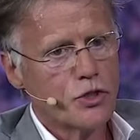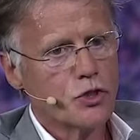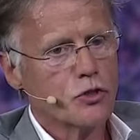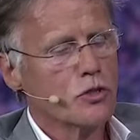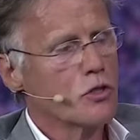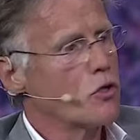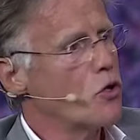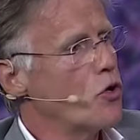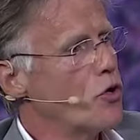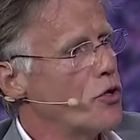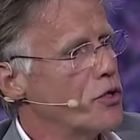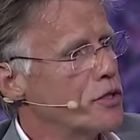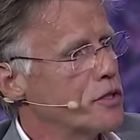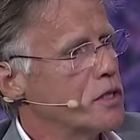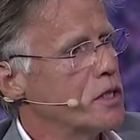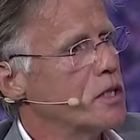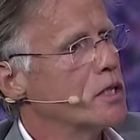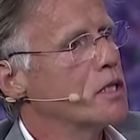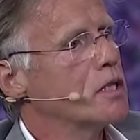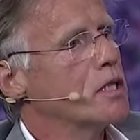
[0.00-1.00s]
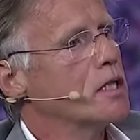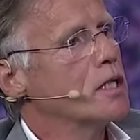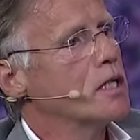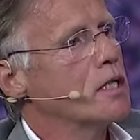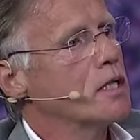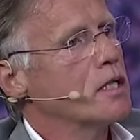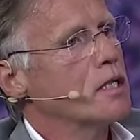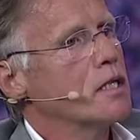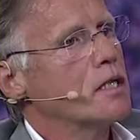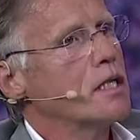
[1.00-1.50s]
We should learn
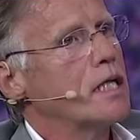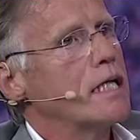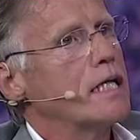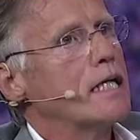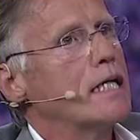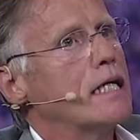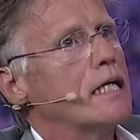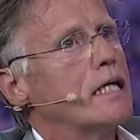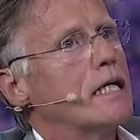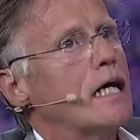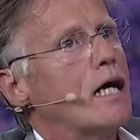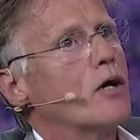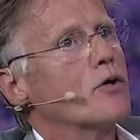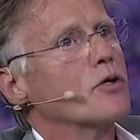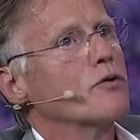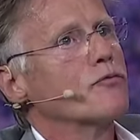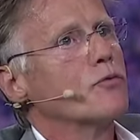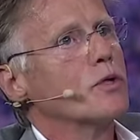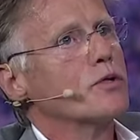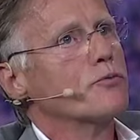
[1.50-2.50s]
out of